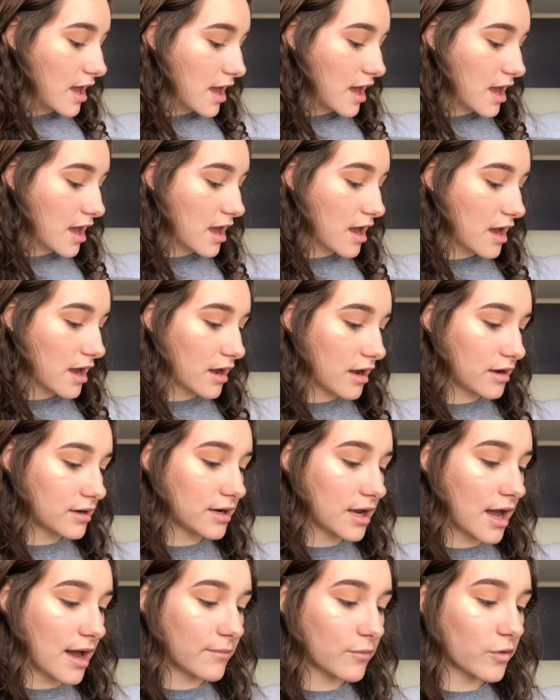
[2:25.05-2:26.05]

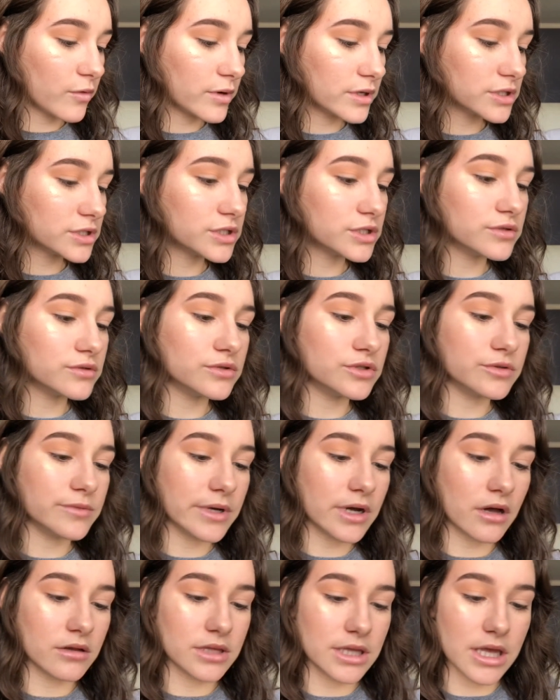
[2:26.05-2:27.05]
and I'm going to do
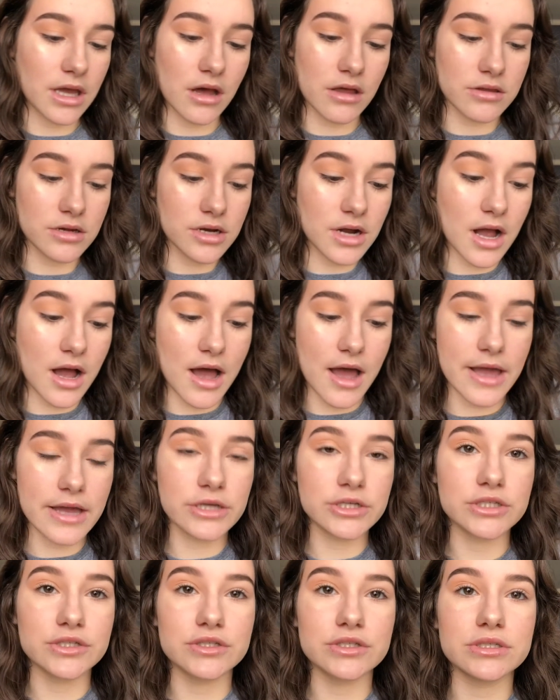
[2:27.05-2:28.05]
it on the other eye,
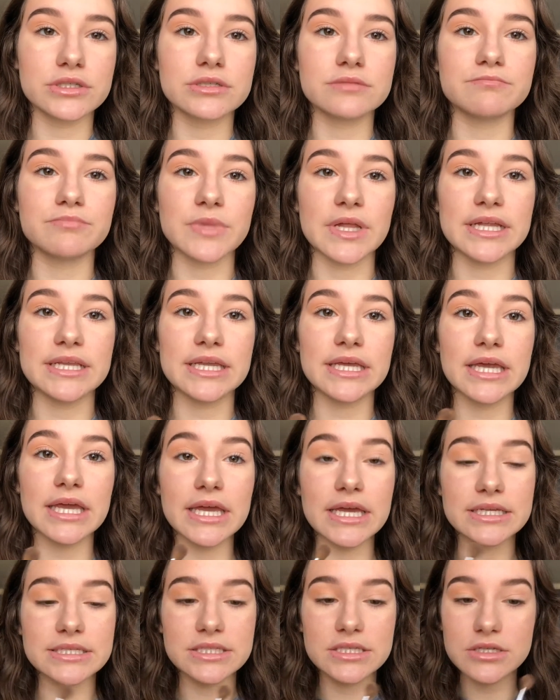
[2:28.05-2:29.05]
just blending
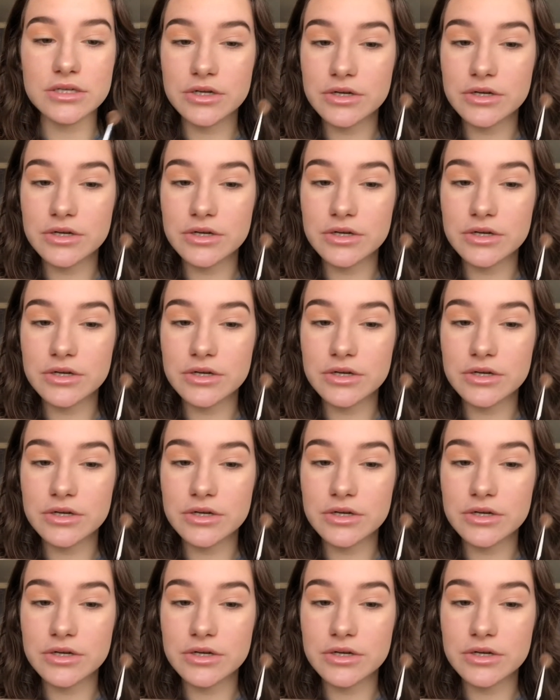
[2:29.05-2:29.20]
it into the